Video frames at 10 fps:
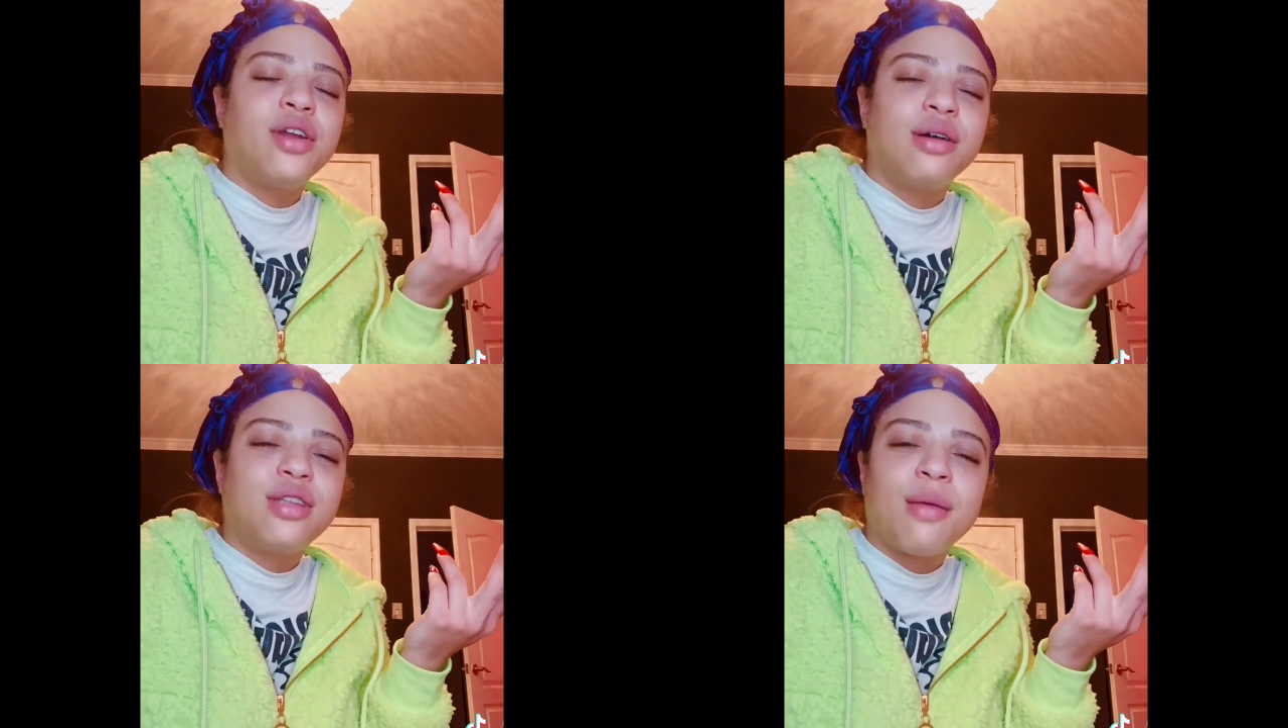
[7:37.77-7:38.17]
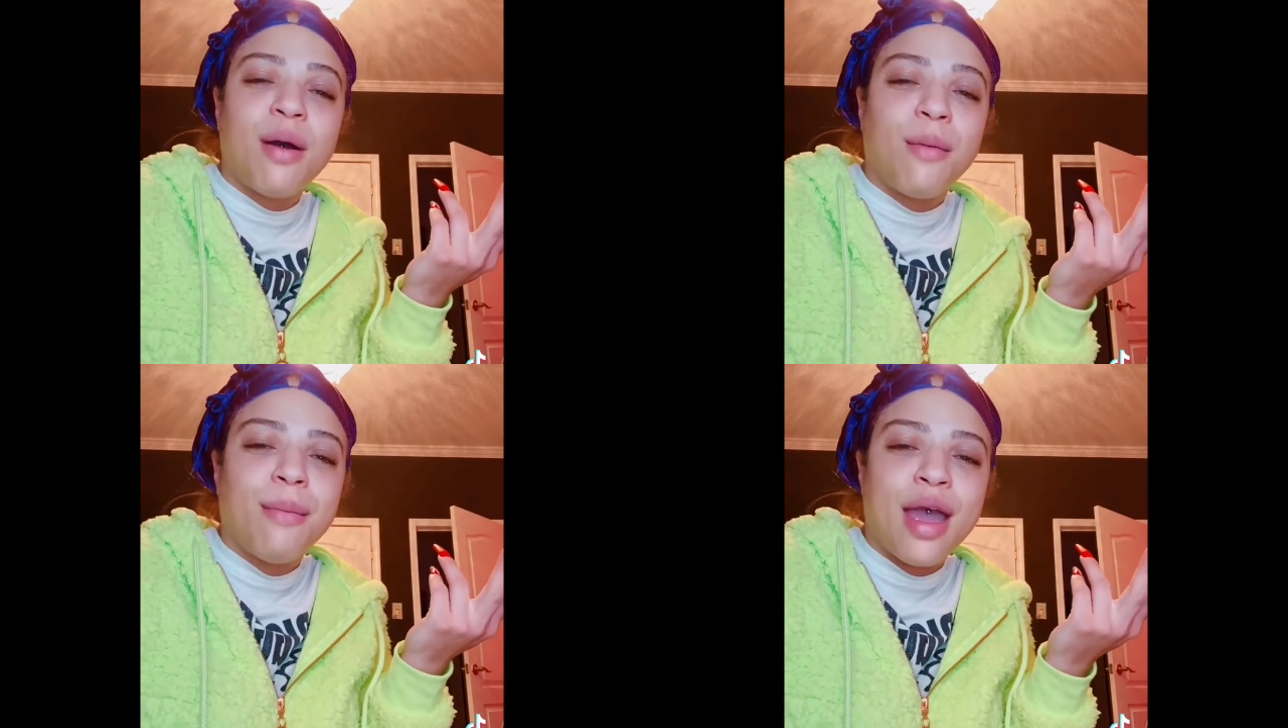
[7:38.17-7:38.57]
I was talking
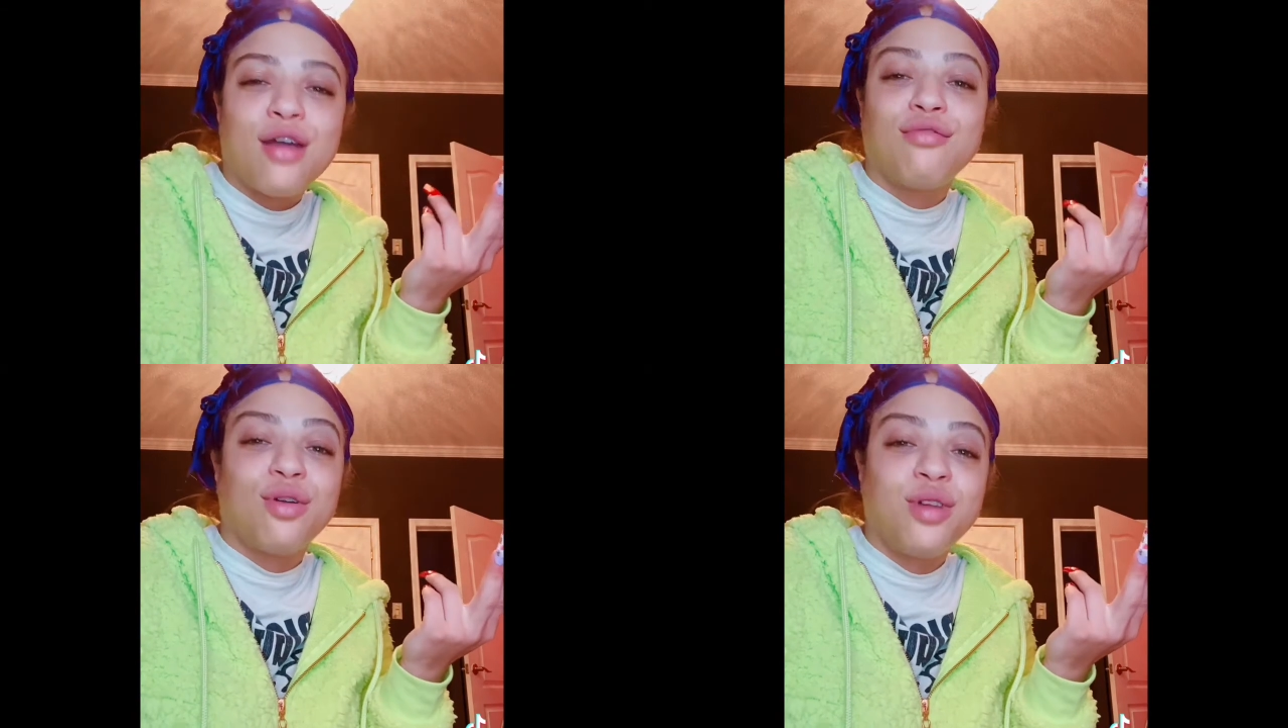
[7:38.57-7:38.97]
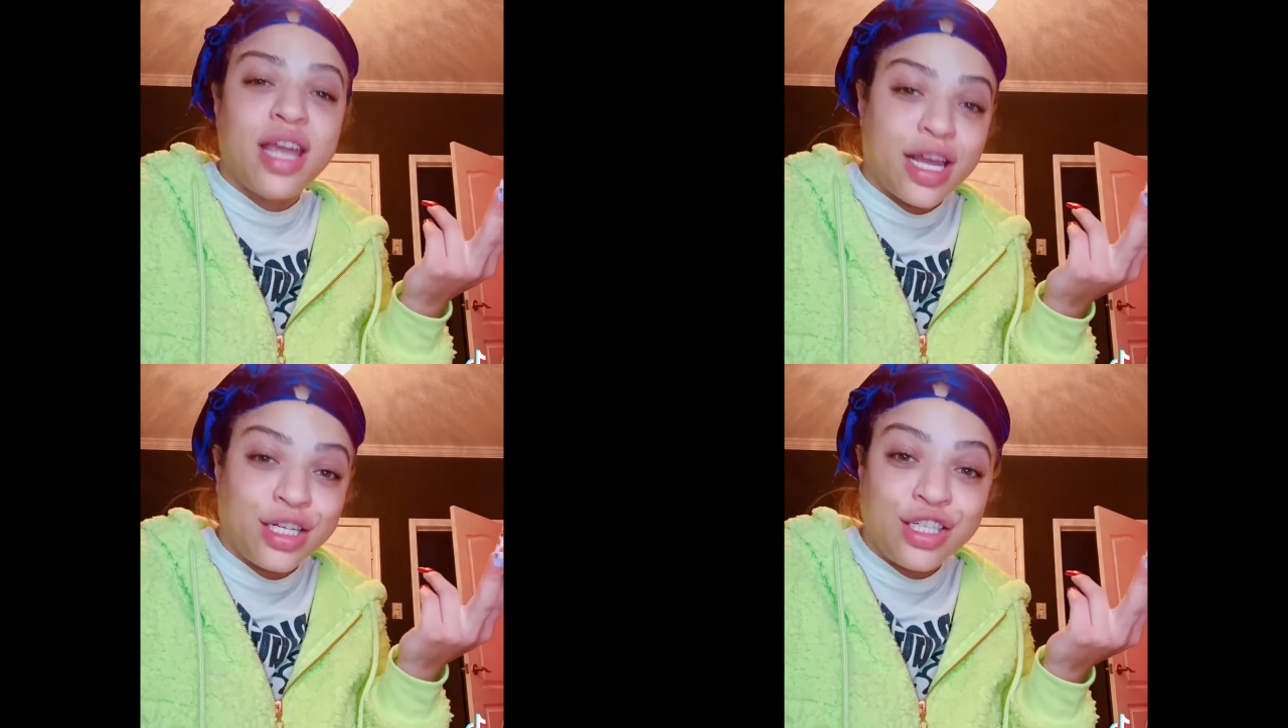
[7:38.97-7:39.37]
about
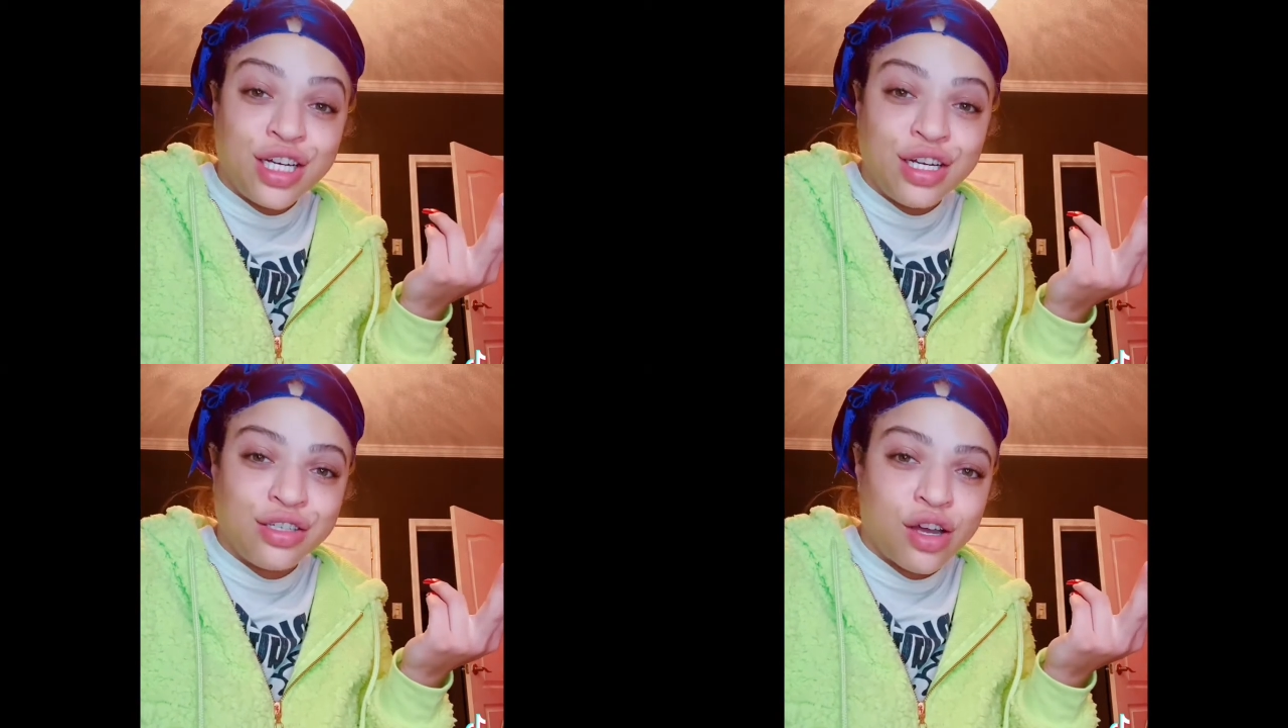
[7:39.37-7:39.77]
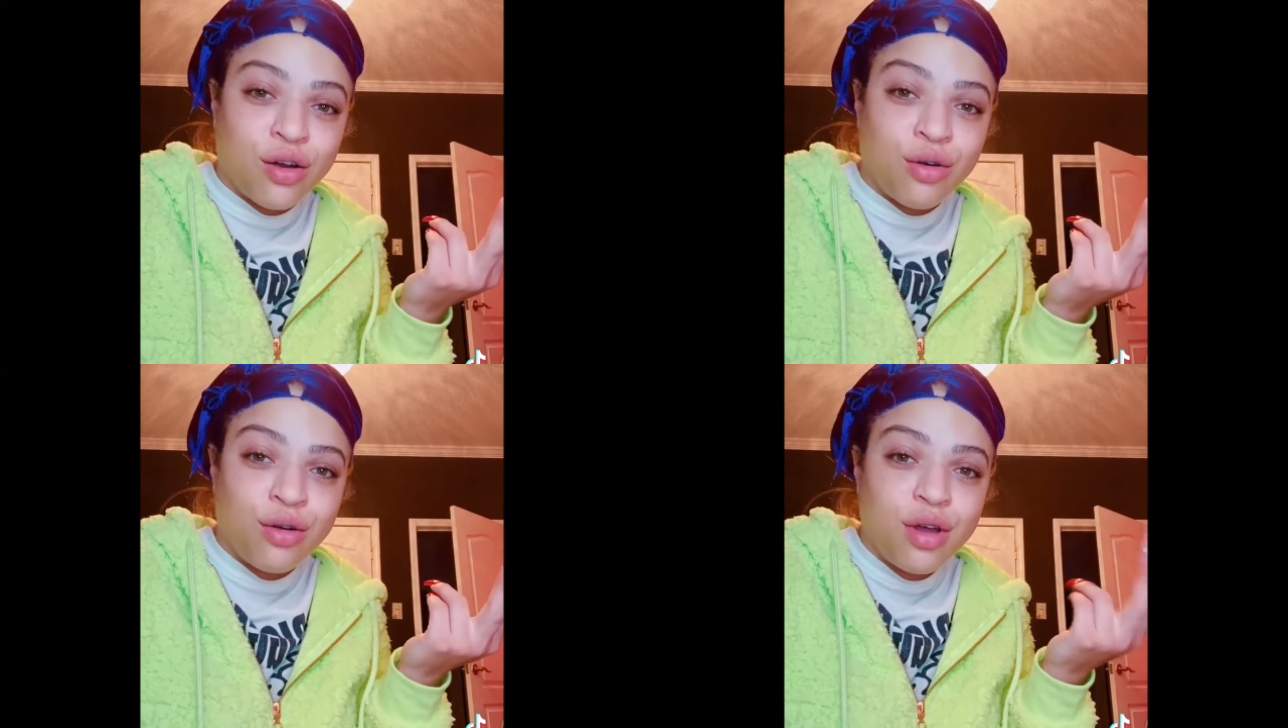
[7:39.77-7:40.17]
macaroni and cheese,
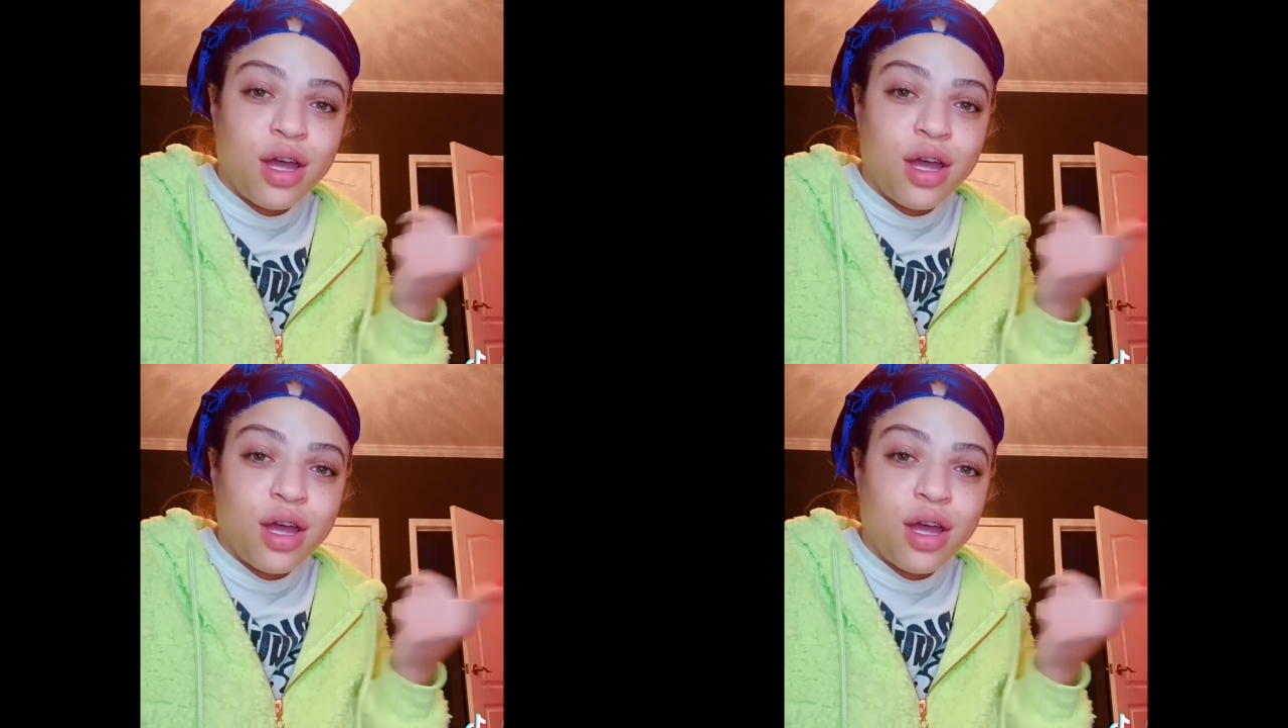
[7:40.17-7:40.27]
y'all.